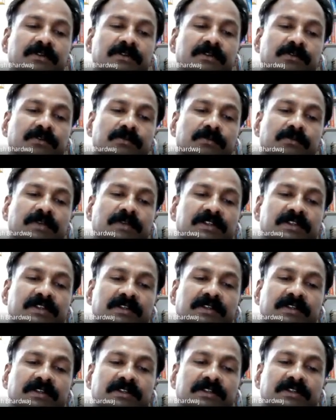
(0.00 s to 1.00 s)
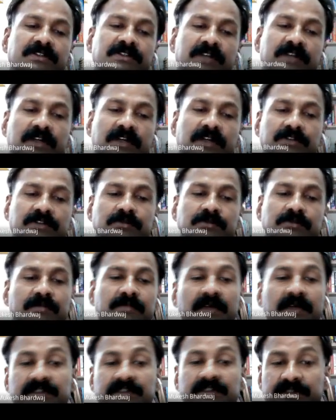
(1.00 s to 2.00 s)
to measure the charge to
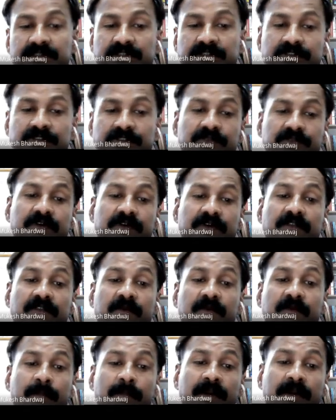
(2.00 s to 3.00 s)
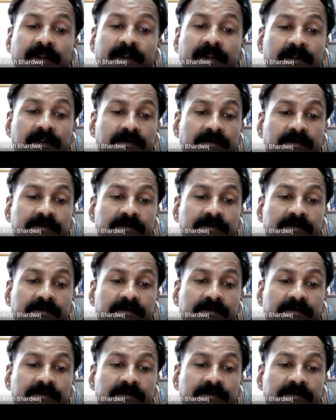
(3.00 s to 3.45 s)
mass ratio of alpha particles.